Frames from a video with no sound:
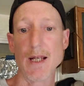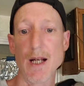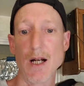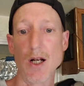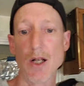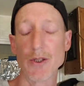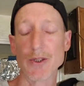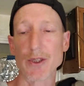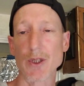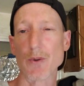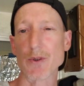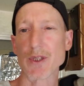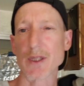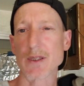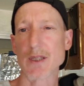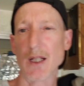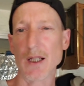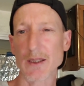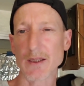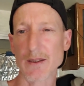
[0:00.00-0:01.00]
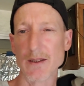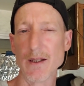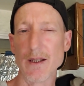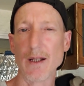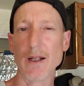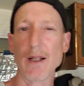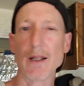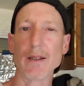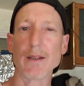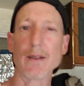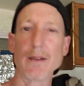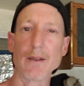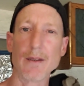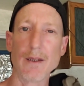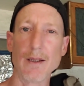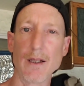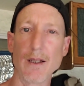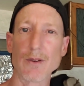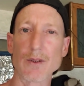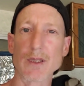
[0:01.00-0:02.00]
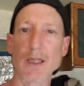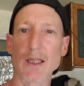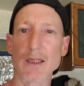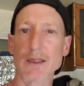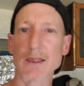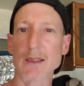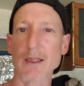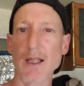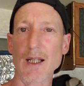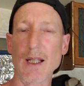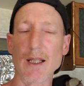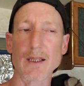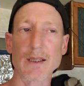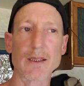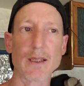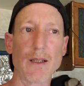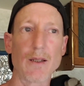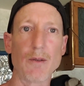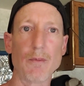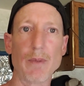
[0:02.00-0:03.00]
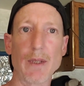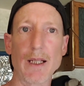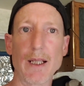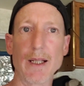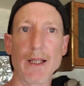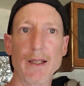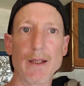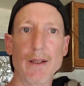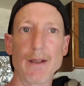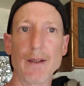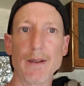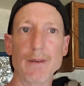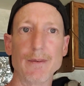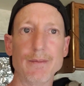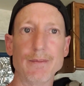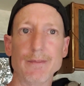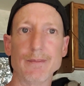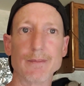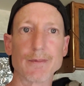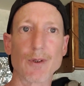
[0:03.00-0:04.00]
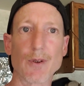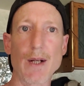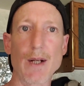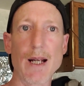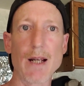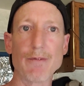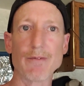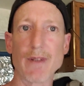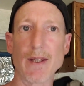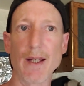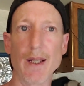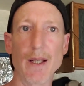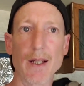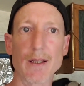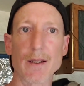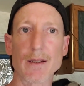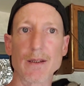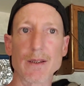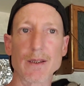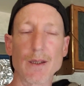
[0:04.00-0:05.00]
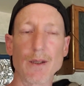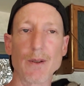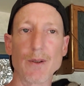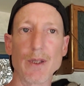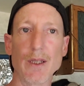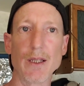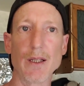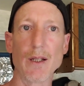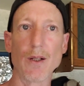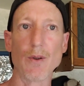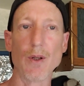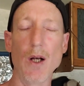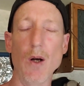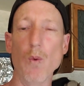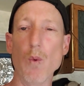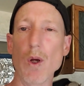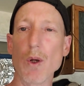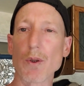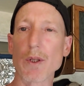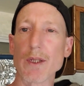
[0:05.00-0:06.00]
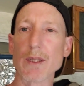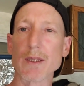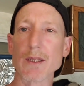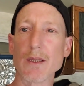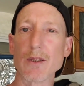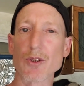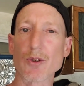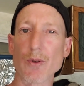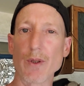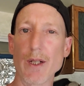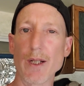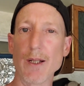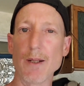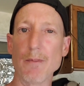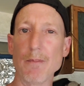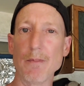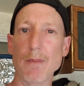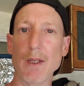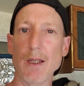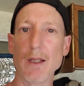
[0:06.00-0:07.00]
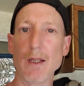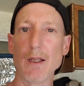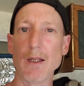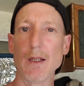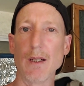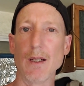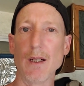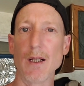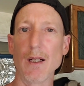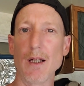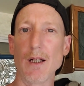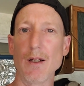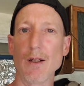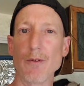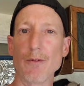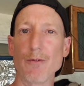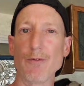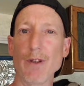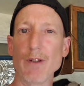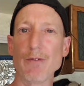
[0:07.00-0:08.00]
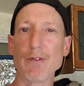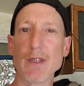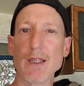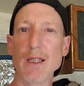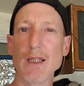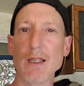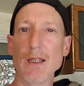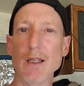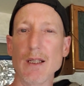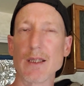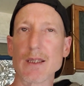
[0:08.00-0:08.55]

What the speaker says: Also, it's a Tusk nut, you know, Tusk XL by Graph Tech. So, you know, a Wilkinson trim, 50.